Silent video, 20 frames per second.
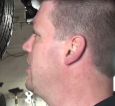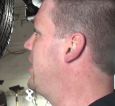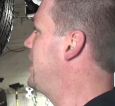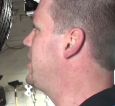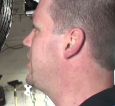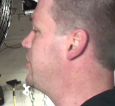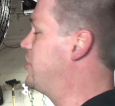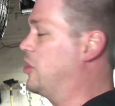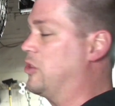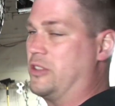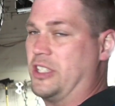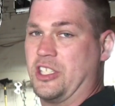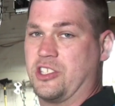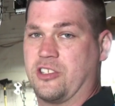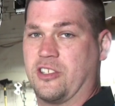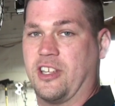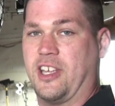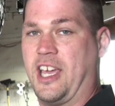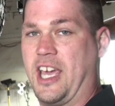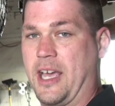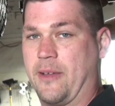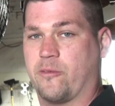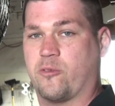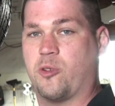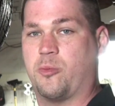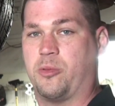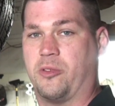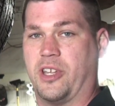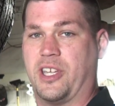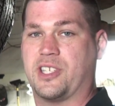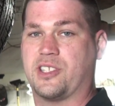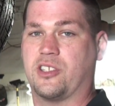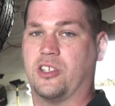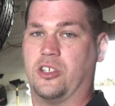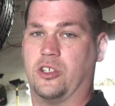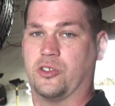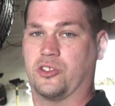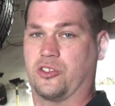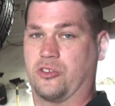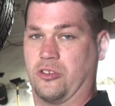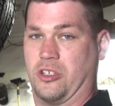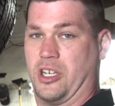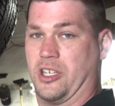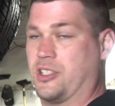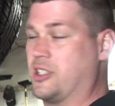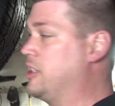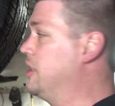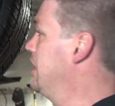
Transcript: And you don't necessarily have to replace the whole strut.